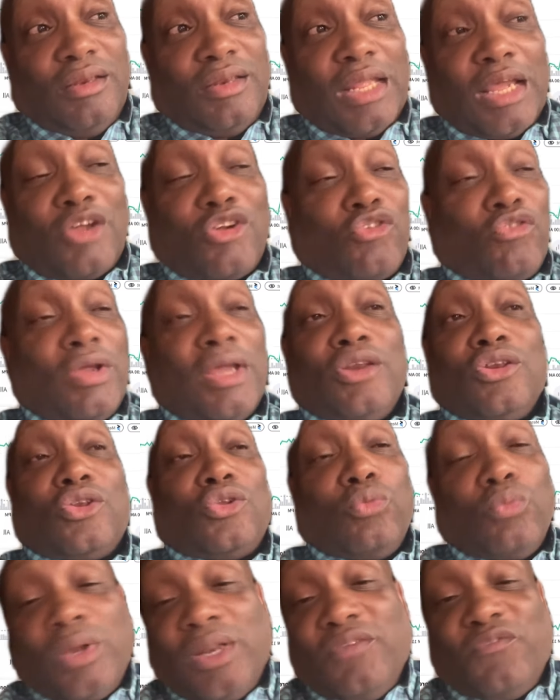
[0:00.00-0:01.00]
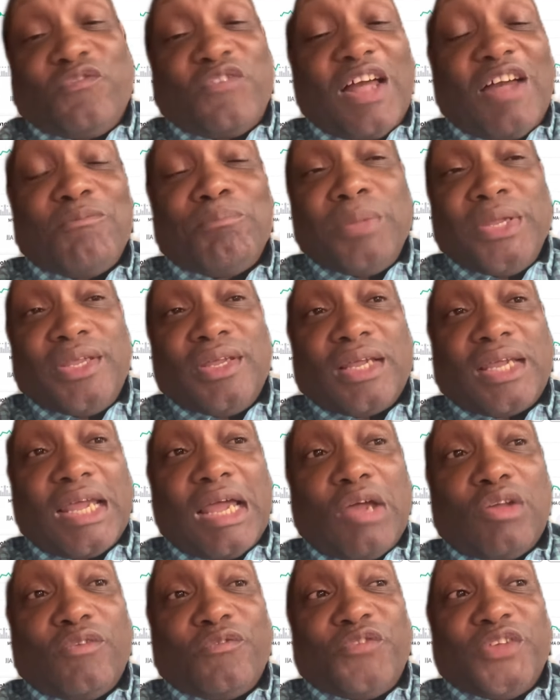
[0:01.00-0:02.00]
they're creating 25 million
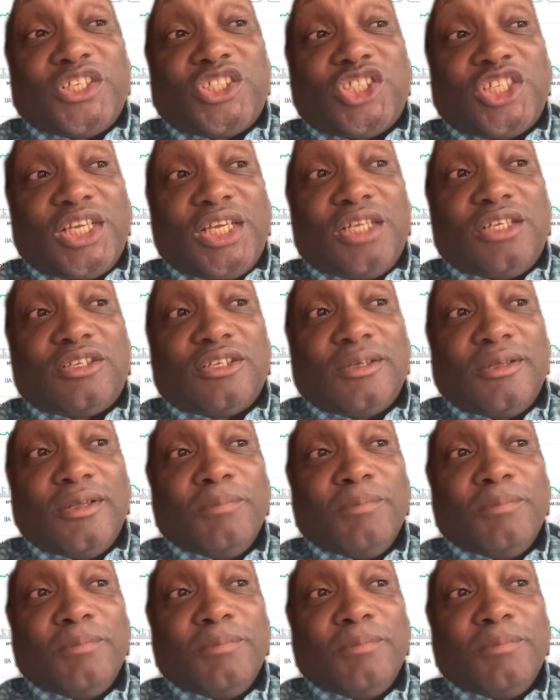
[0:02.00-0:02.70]
counterfeit shares,